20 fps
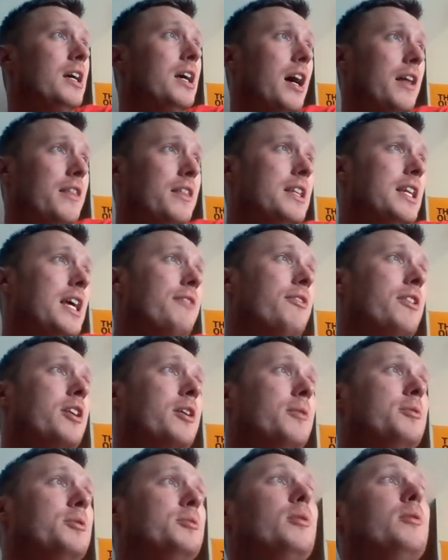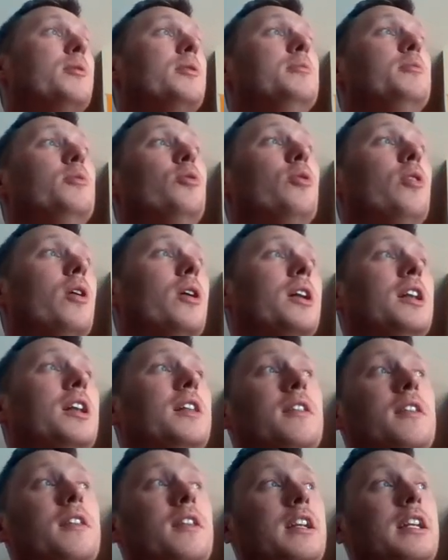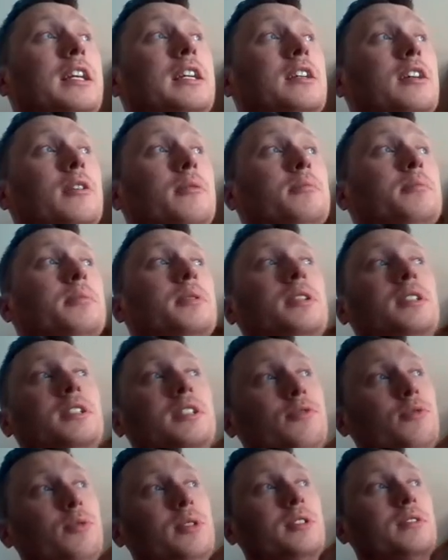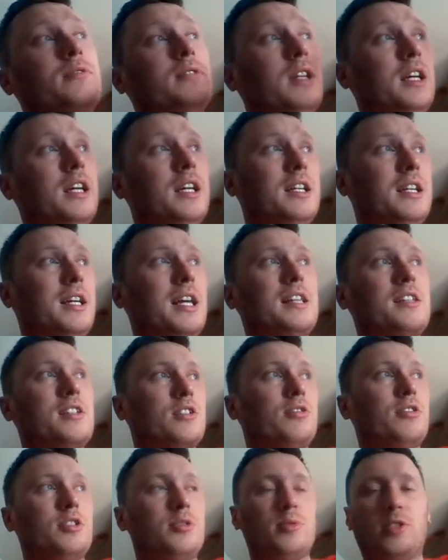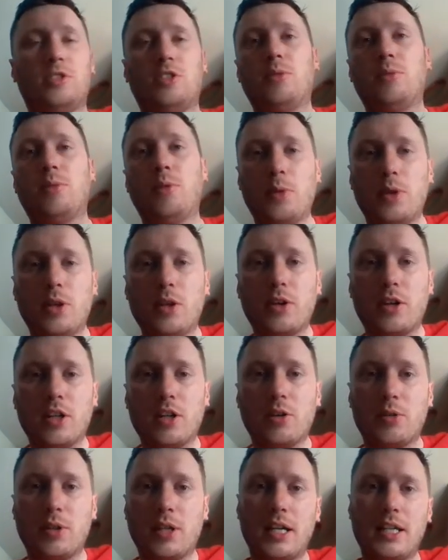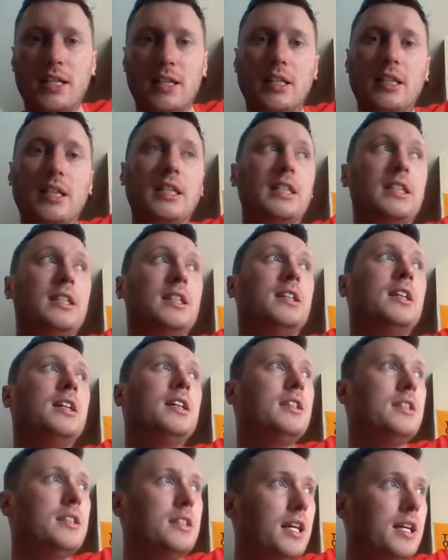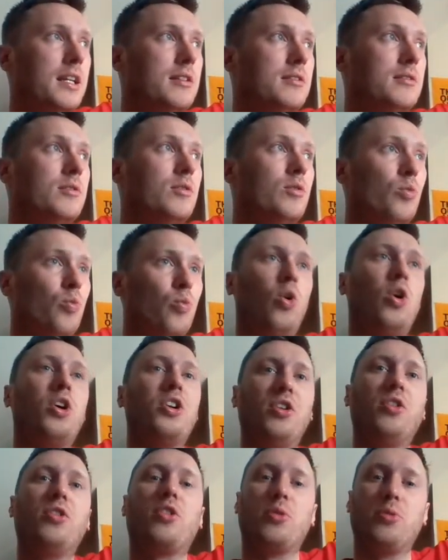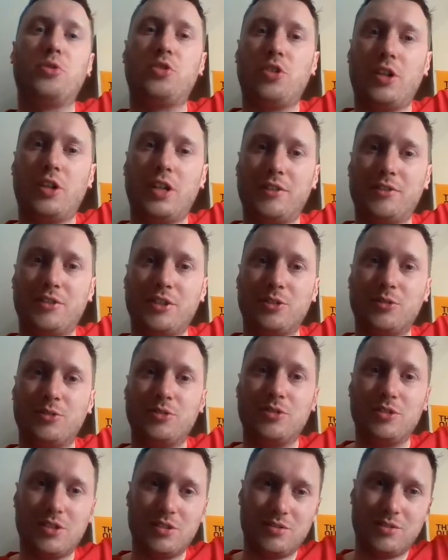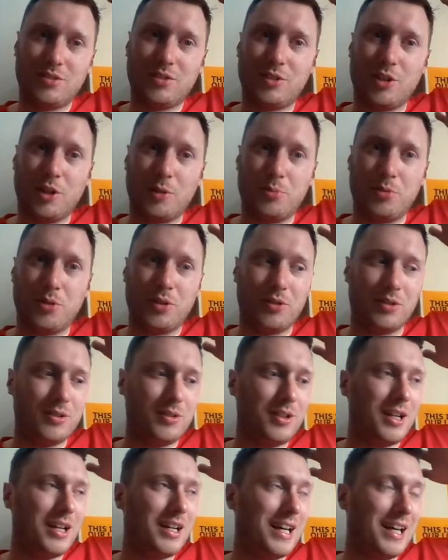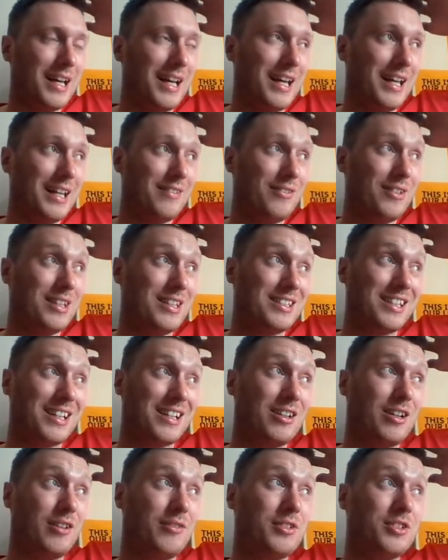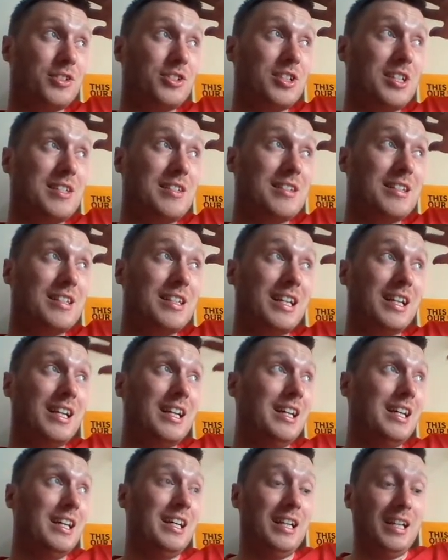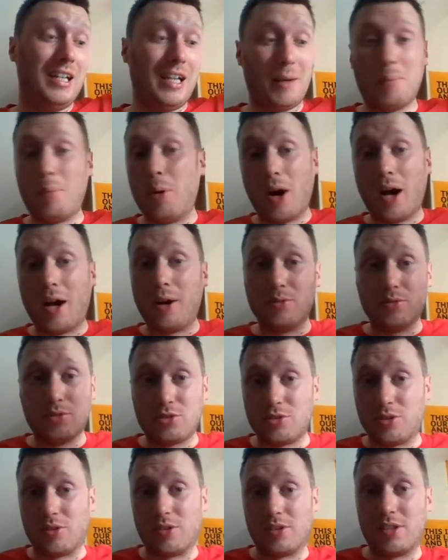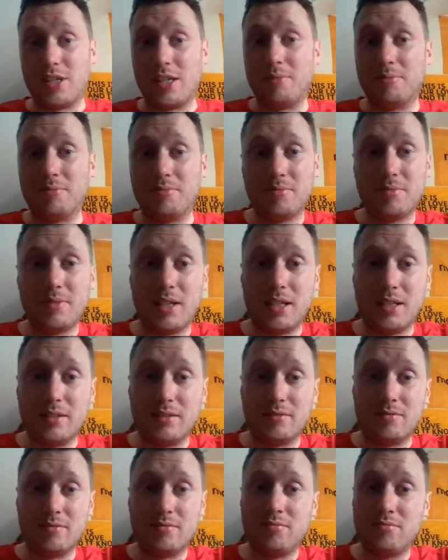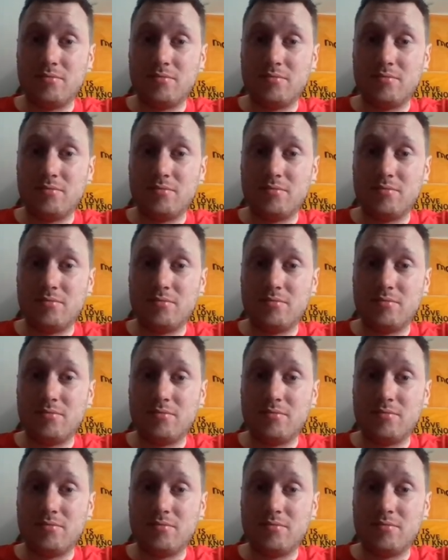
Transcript: I think the FA Cup is probably more likely than the League Cup, because if we get to Christmas time and we're looking okay in the league, then why not go and try and have a good cup run in the second half of the season and put out a strong team? And